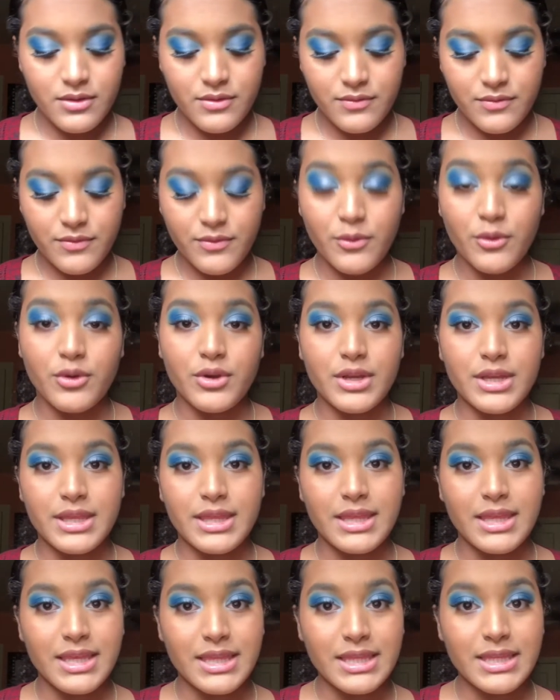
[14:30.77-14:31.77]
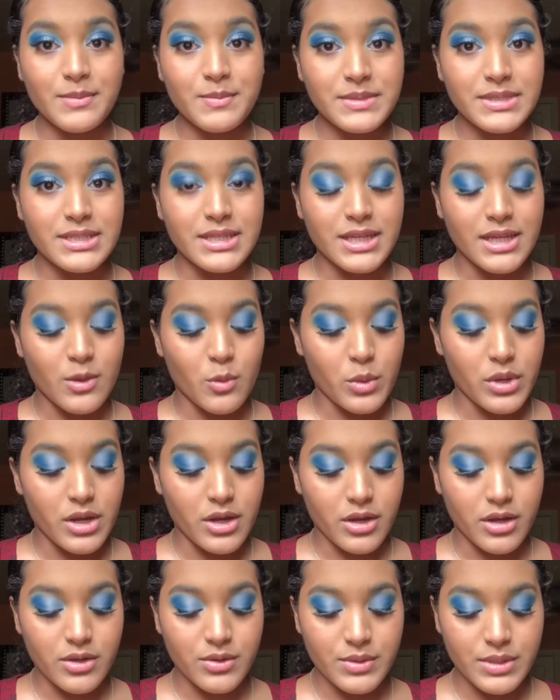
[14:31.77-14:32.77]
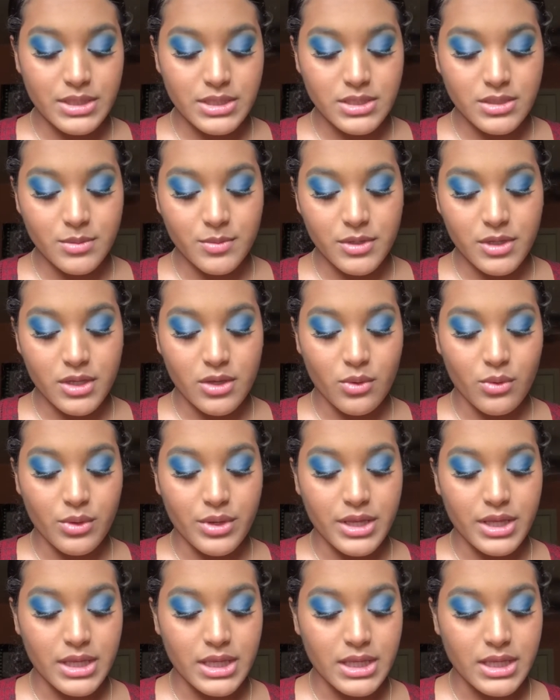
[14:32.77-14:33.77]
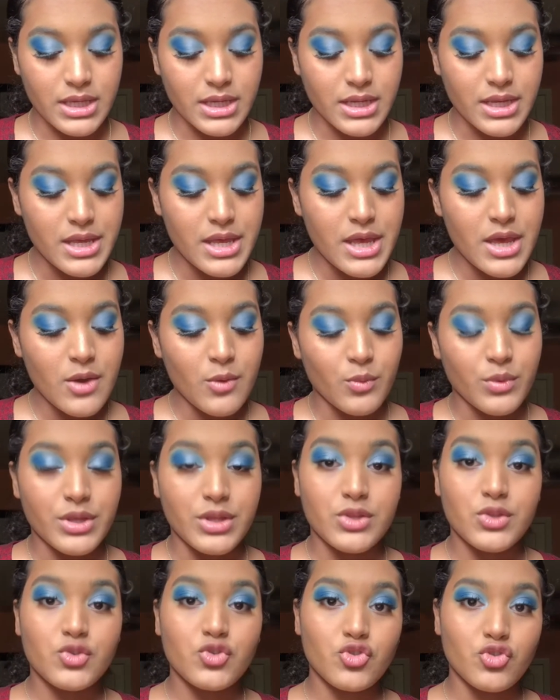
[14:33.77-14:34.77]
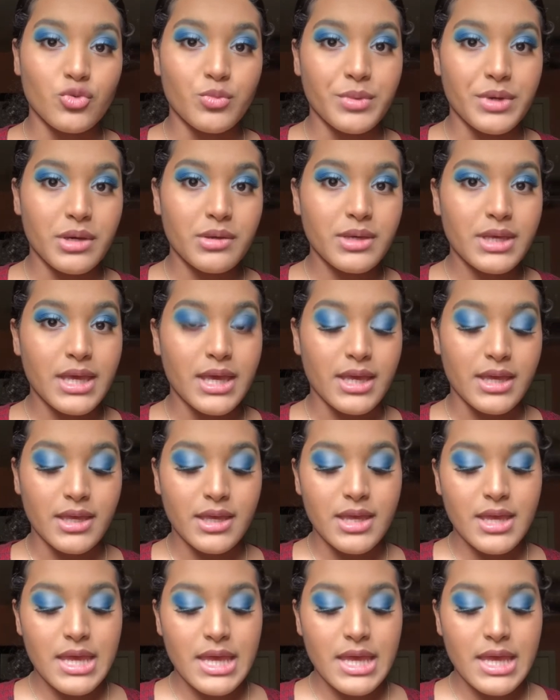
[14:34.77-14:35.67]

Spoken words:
For the lipstick, we are going to be going in with True Brown K.